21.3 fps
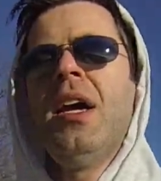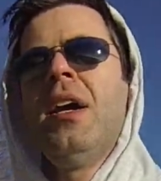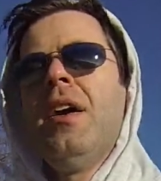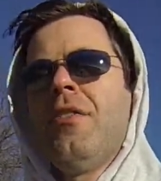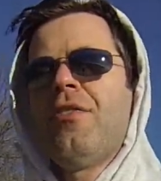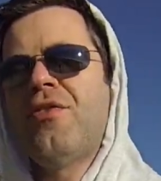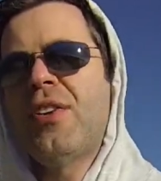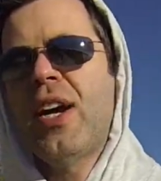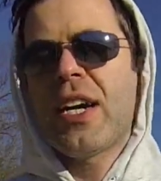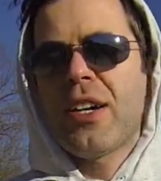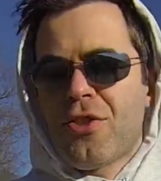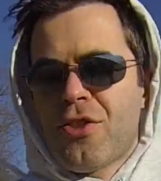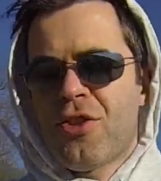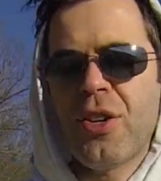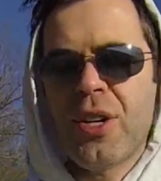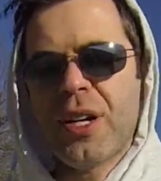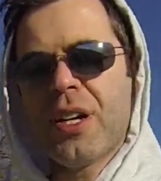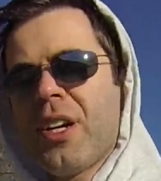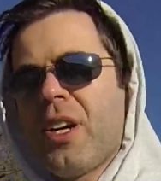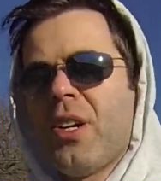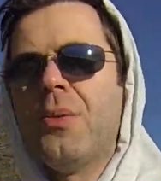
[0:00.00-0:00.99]
fire
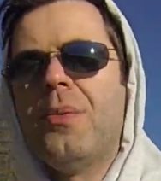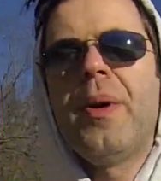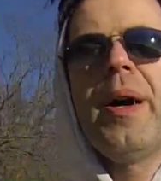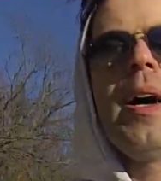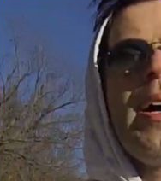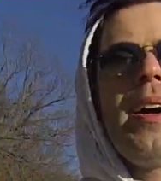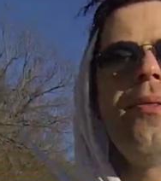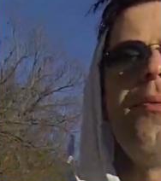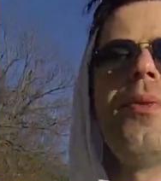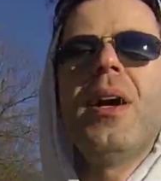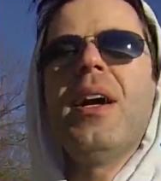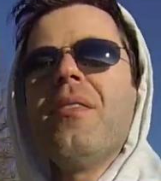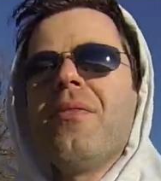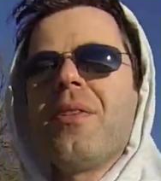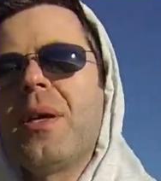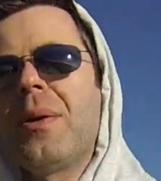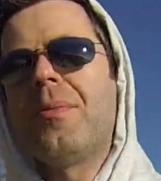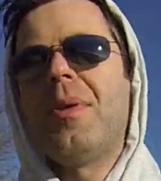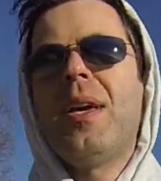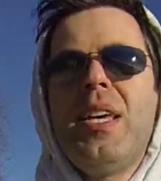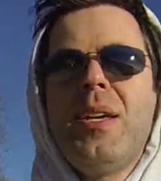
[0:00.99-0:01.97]
truck going by,
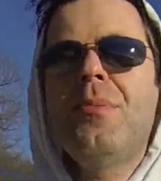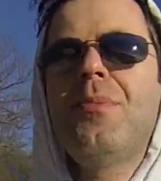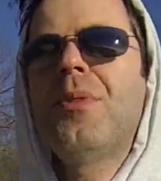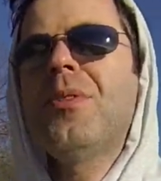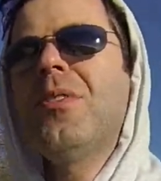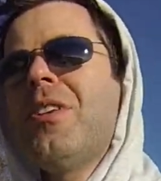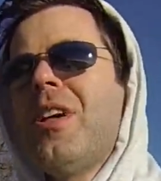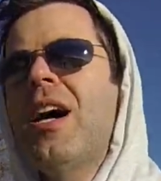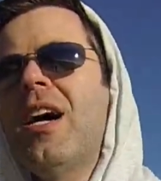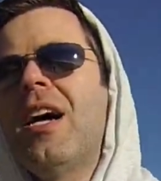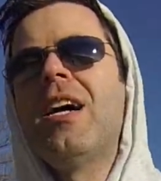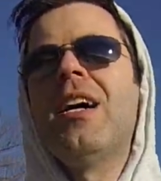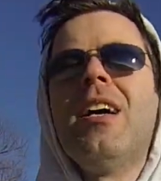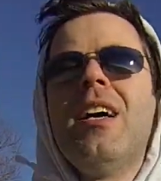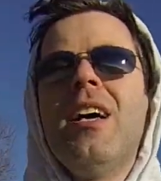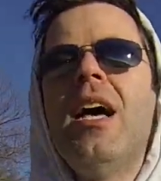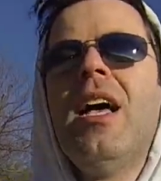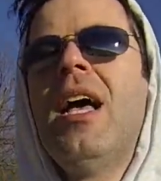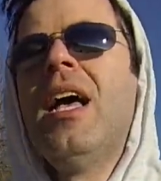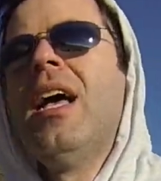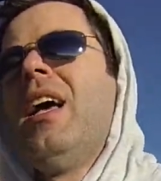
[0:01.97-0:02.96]
waving at people.
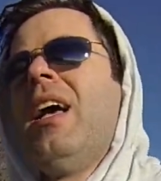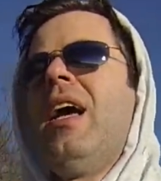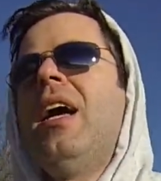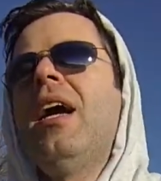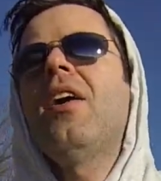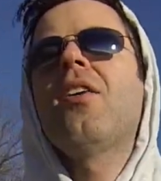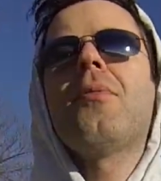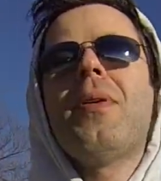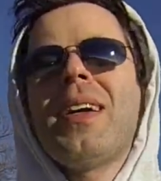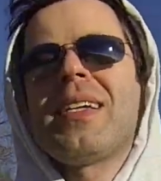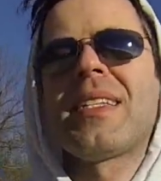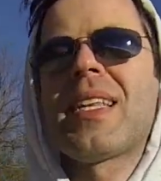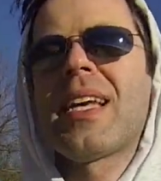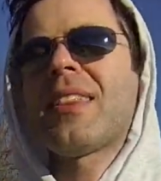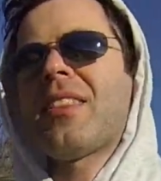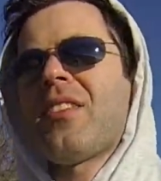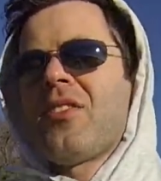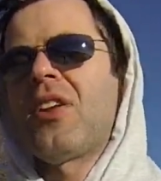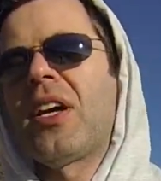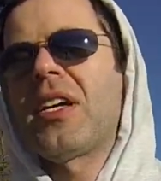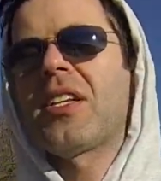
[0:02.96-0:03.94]
Everybody's
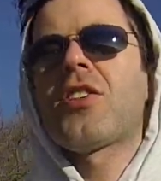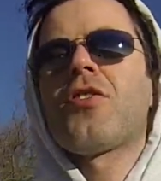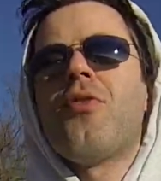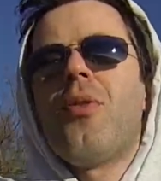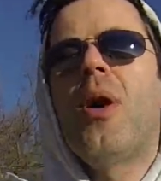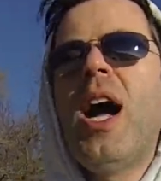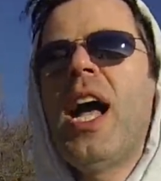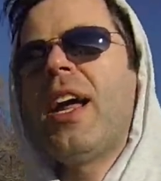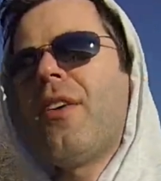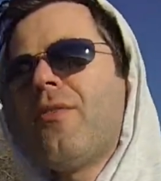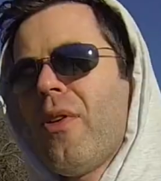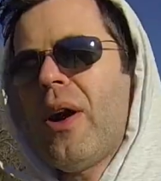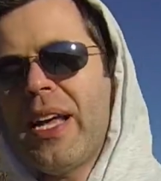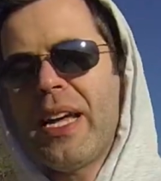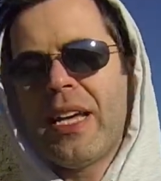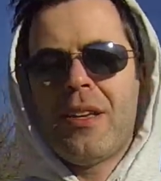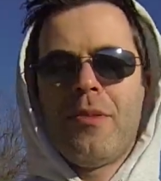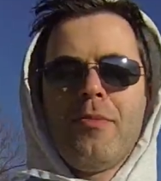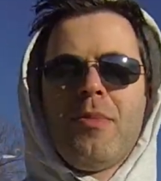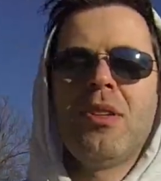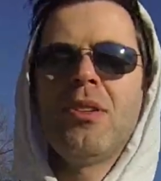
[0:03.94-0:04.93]
got their nice, quiet,
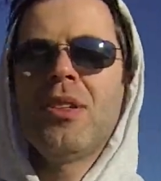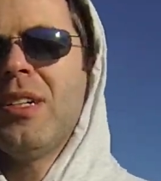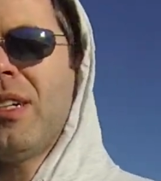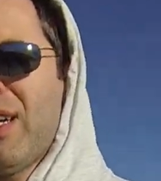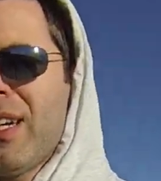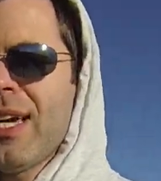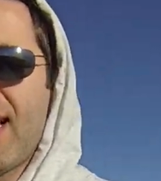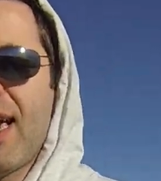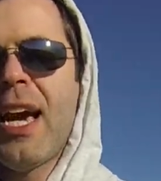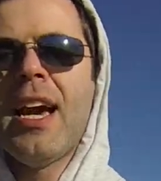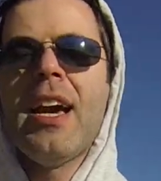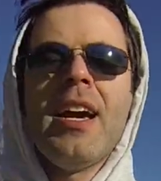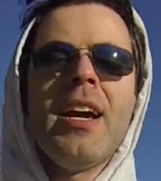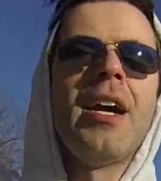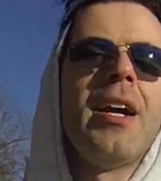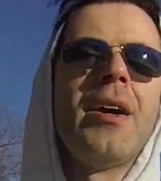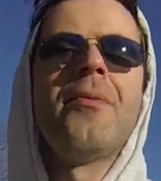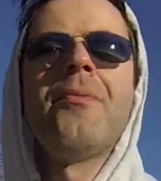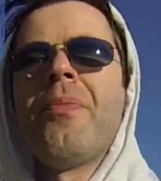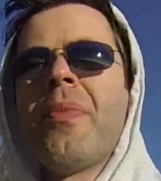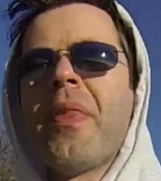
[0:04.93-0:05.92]
white community.
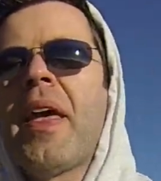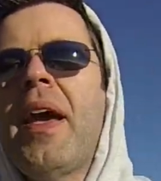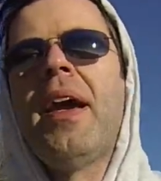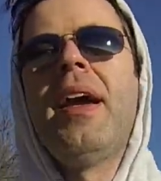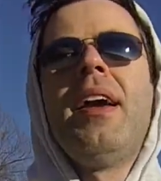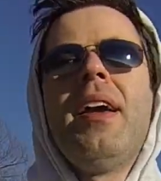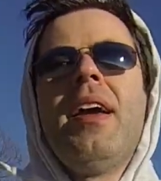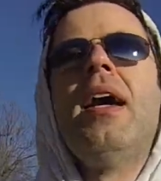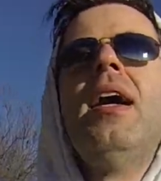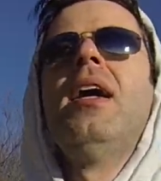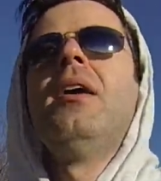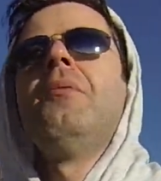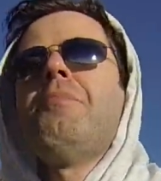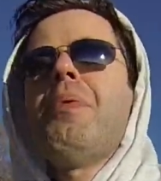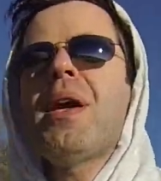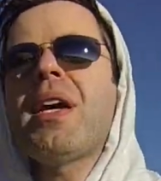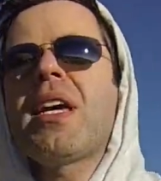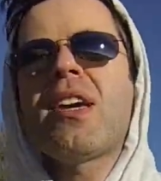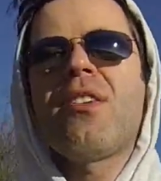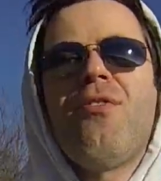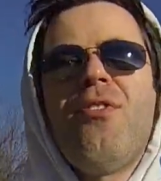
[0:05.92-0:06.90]

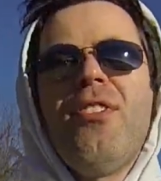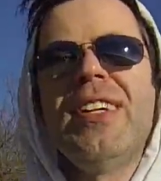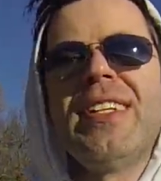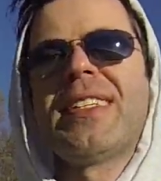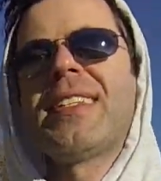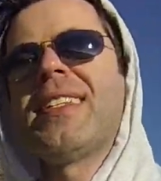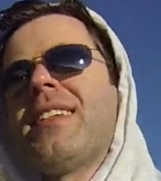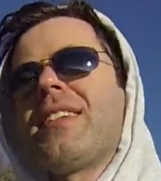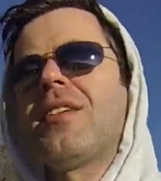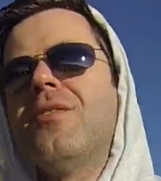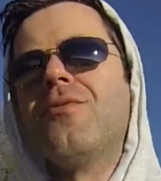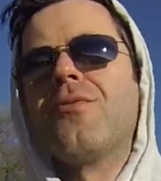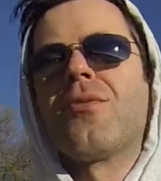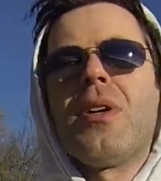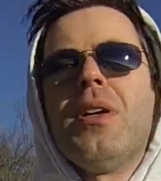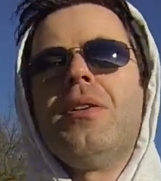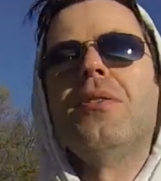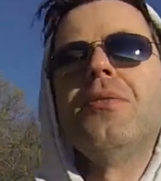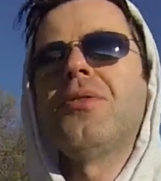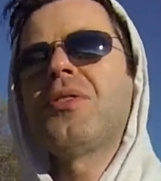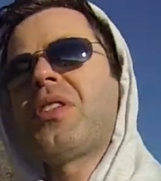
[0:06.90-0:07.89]
Picket fences and
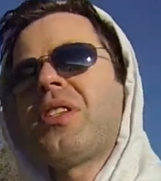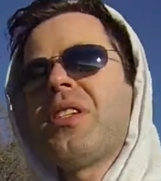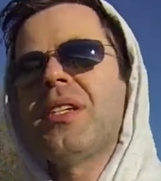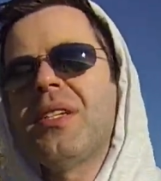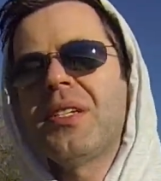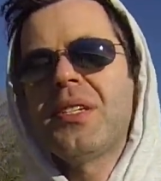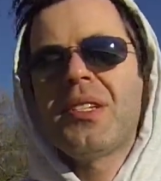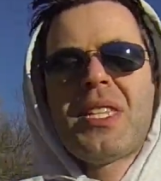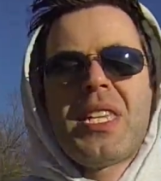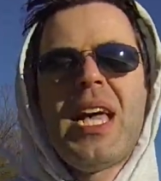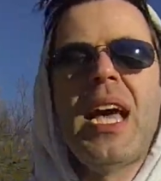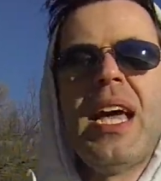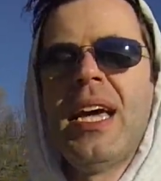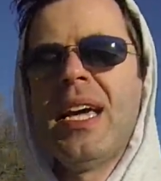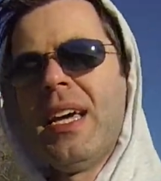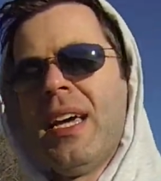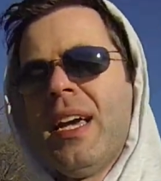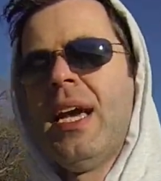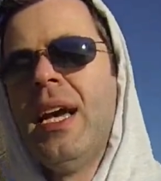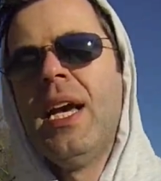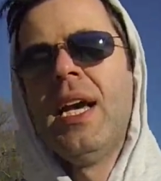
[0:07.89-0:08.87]
roses.
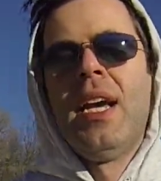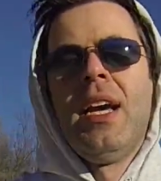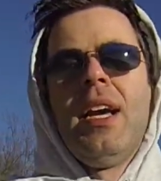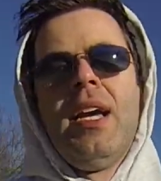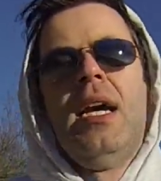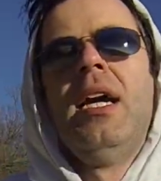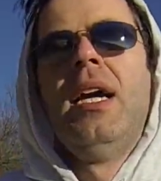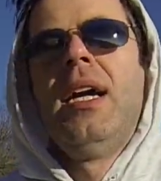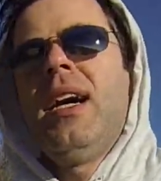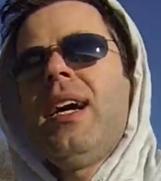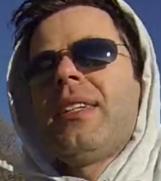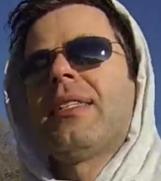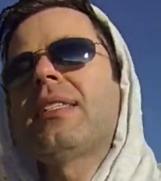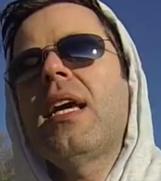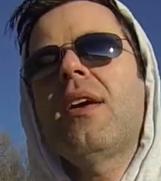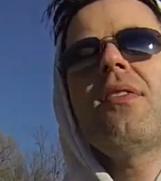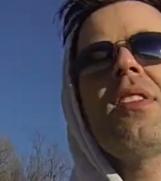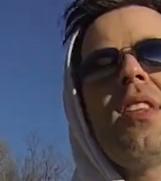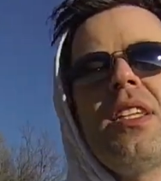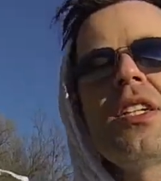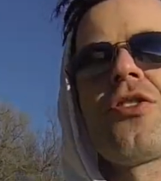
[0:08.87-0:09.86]
Uh,
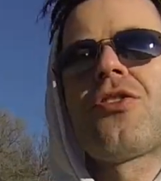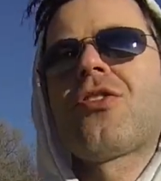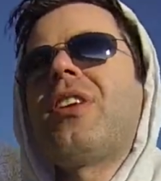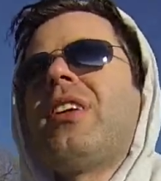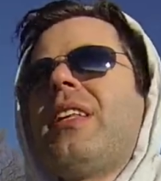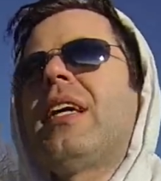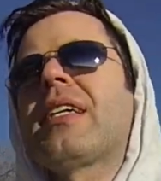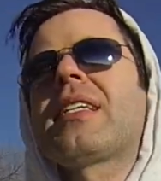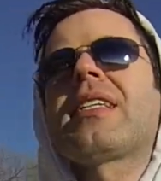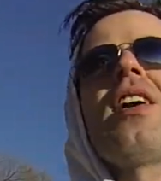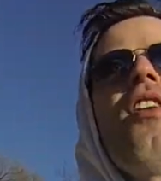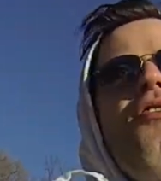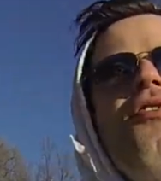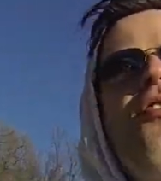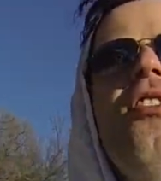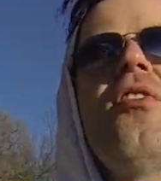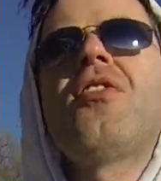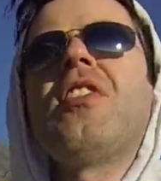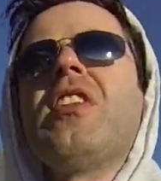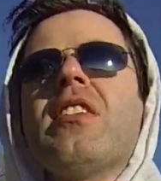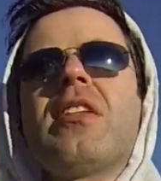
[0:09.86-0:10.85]
David Lynch really likes that
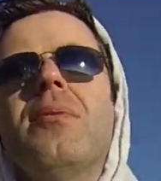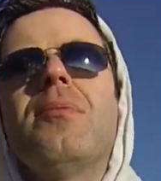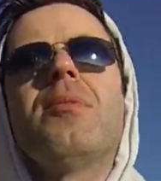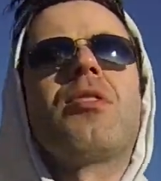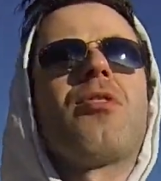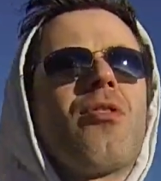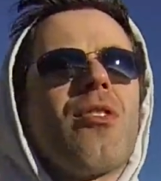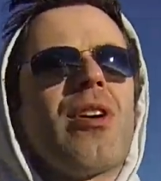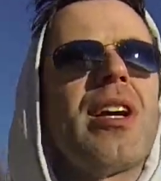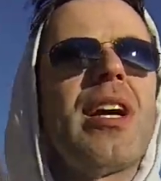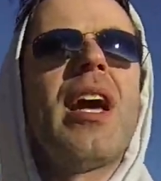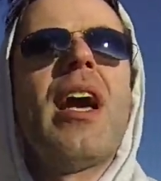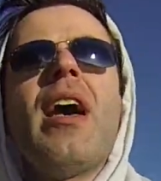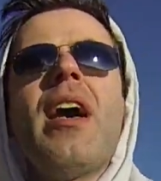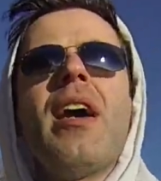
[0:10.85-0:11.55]
fifties imagery.